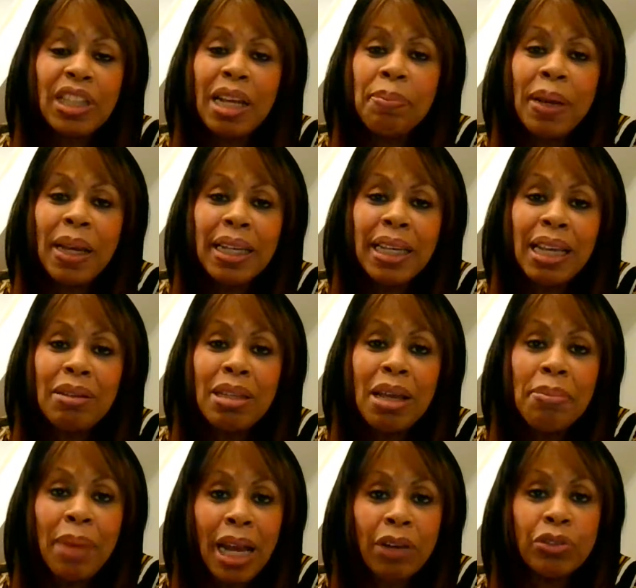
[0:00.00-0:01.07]
They better keep
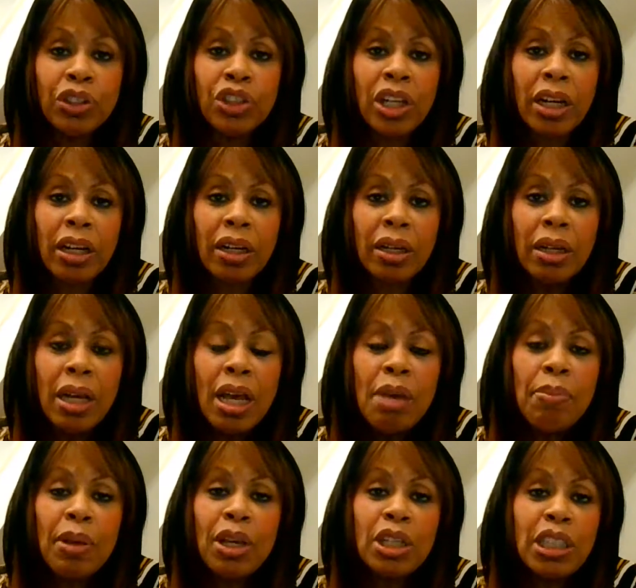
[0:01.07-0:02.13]
their mouths shut
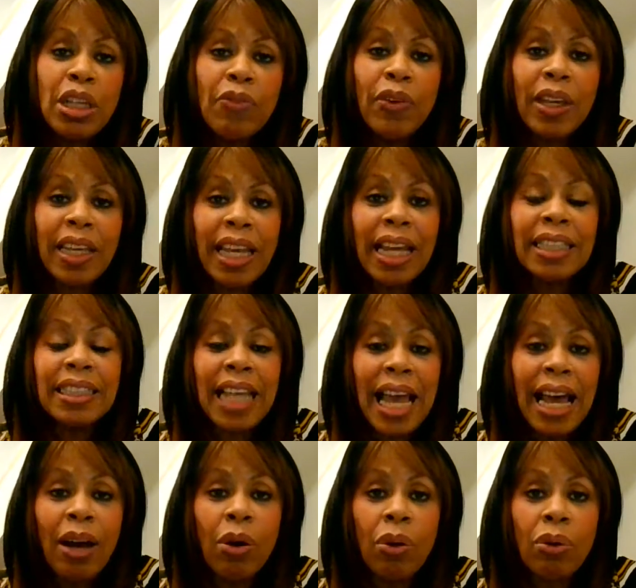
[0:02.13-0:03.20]
because if it gets
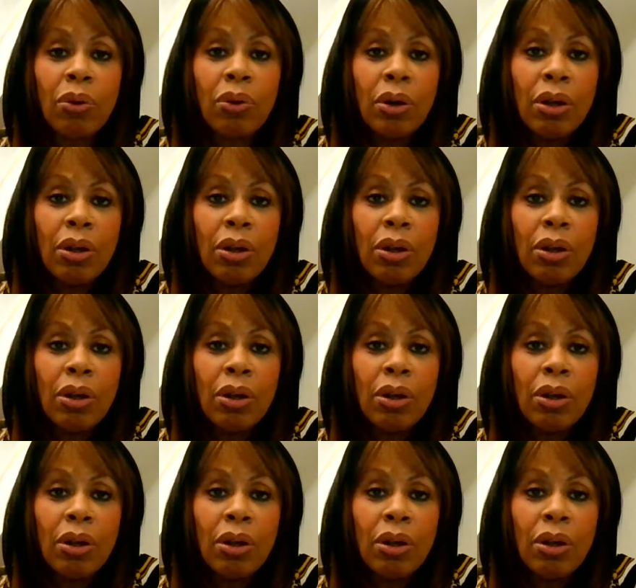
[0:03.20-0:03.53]
out,